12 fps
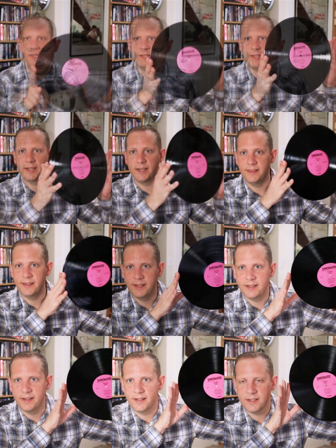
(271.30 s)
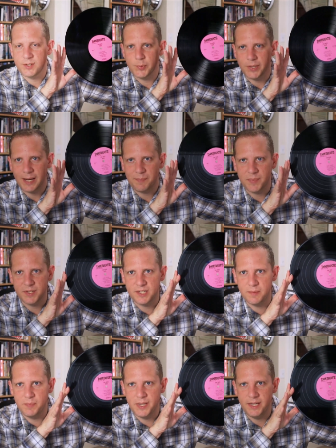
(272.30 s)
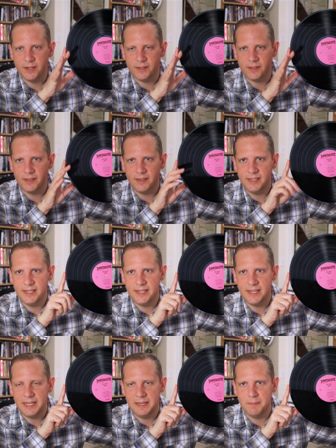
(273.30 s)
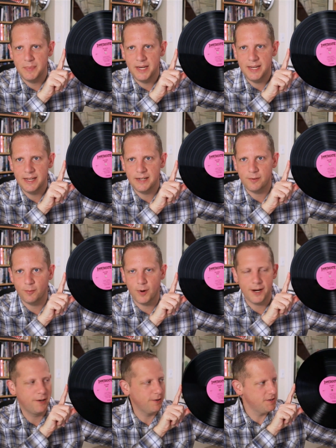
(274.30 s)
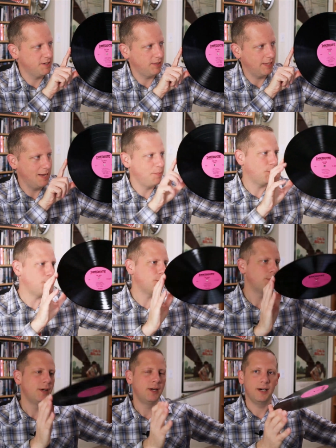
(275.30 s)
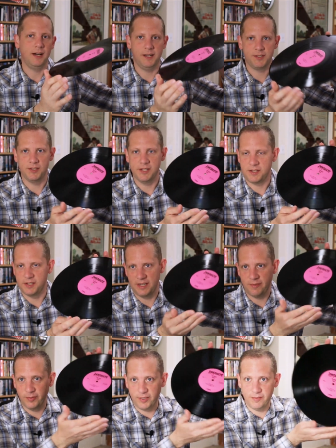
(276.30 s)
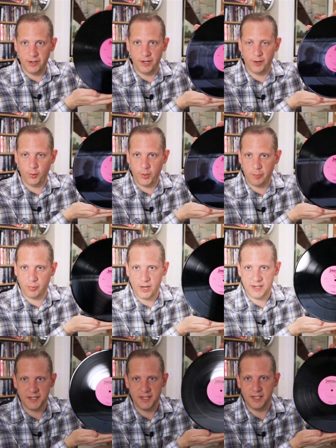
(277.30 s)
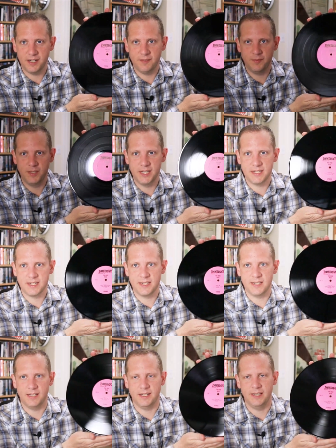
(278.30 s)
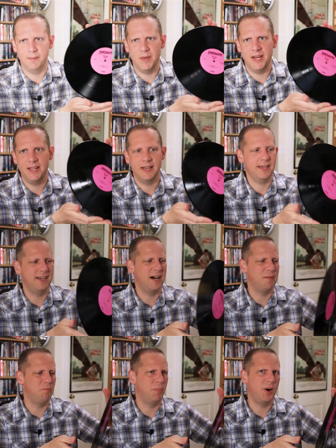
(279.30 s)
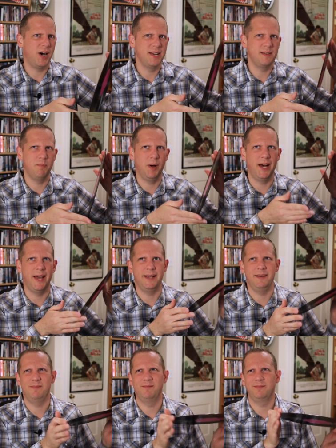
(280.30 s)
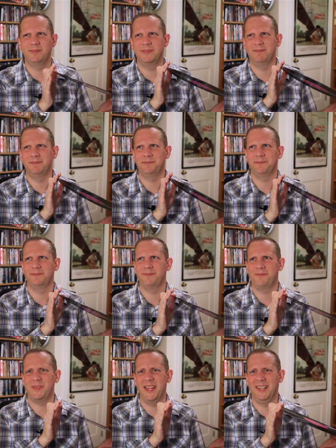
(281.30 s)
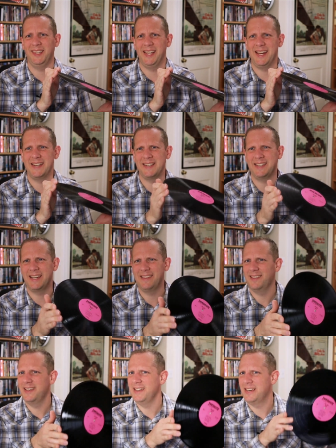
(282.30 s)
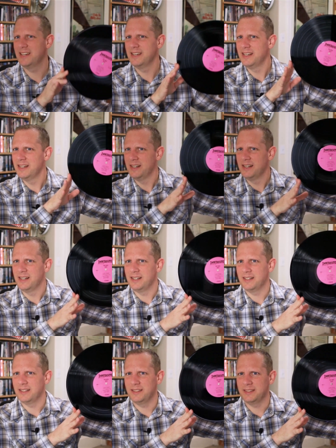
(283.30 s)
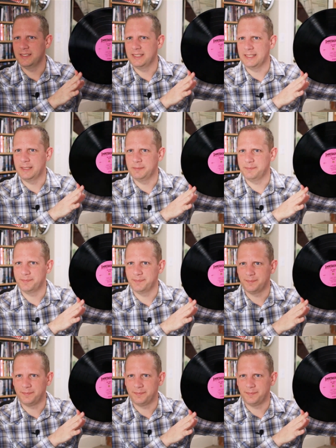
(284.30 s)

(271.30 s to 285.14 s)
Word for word: And then this one happens to be on the Immediate Records label. Uh, so this is definitely an early pressing of this. Uh, Immediate got bought by Atlantic, I think. Um,